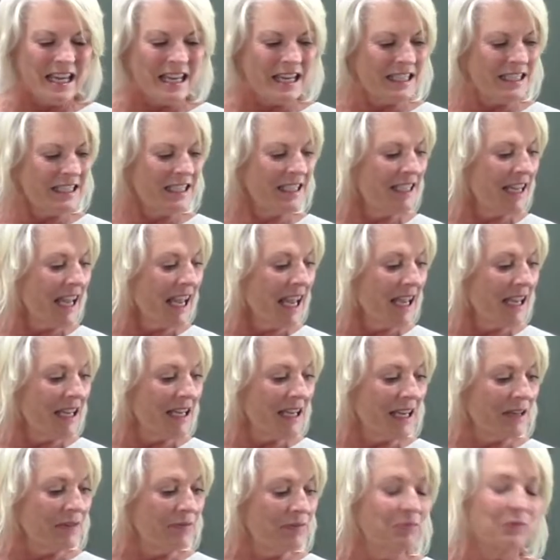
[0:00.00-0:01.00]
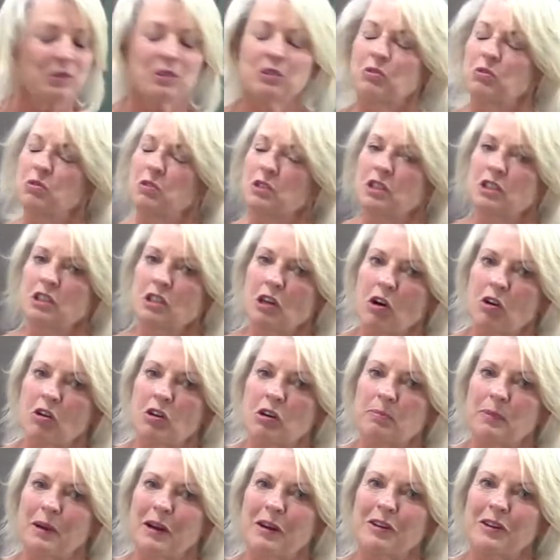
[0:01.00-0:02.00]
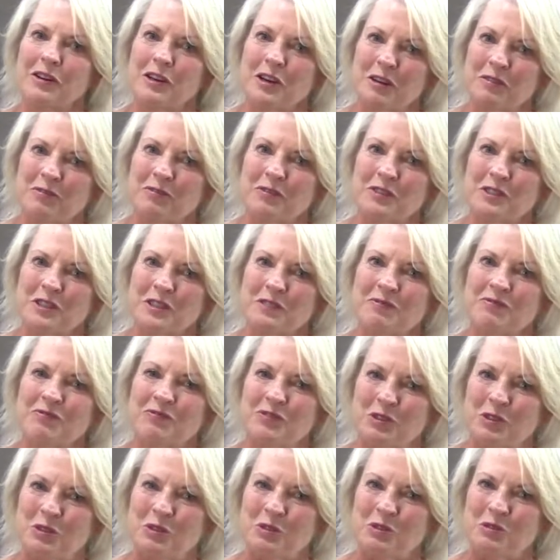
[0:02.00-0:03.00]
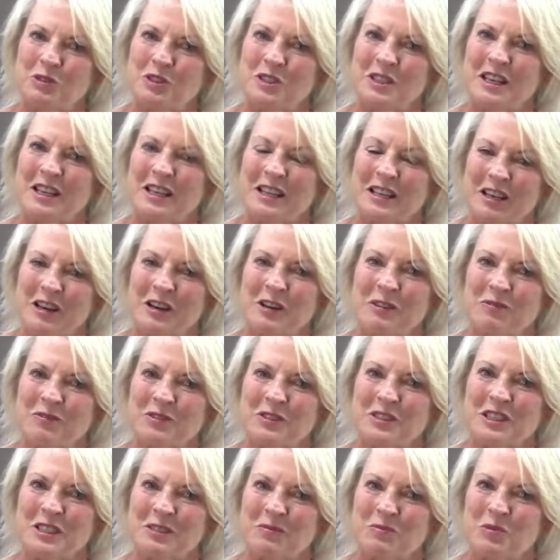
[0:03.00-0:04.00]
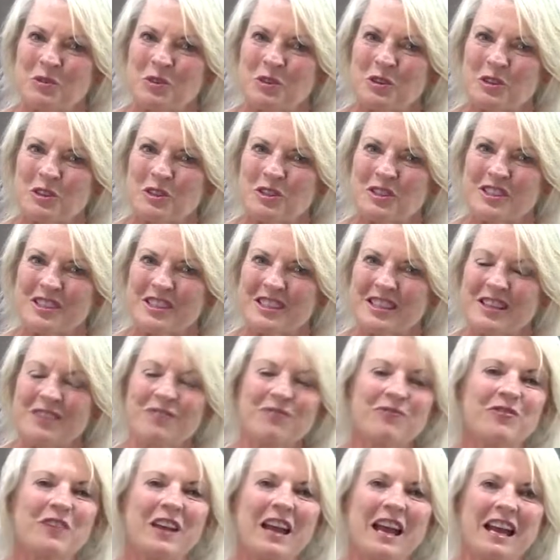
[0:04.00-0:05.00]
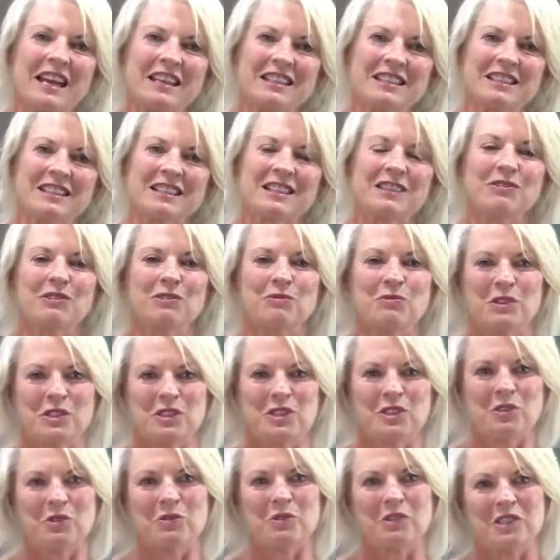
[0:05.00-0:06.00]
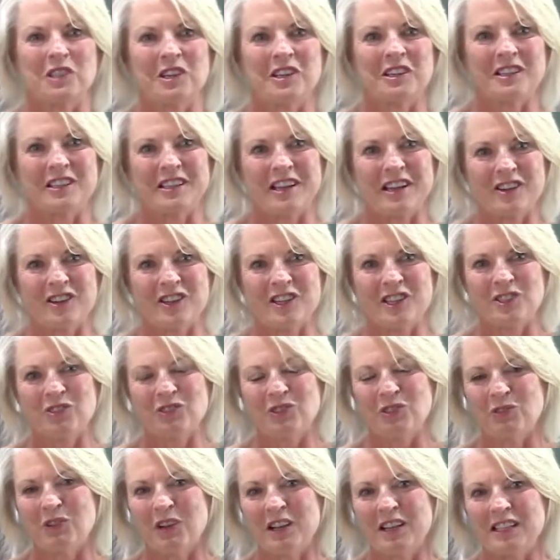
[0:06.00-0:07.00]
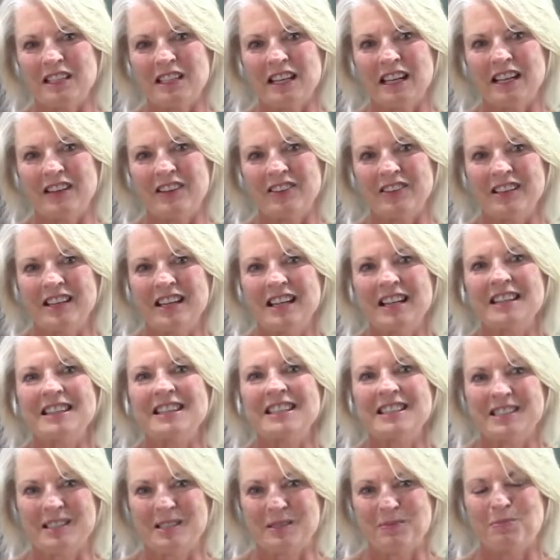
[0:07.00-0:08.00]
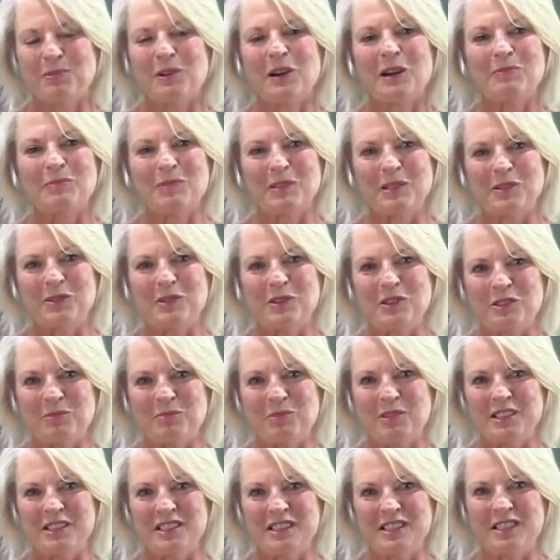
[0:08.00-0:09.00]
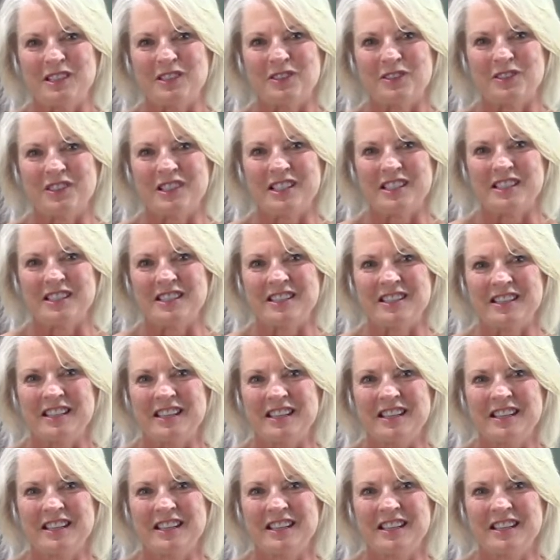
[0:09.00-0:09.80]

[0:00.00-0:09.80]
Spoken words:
Today, we're going to talk about comforting foods and comforting words. In fact, given what's going on in our country right now, this is probably going to be a series.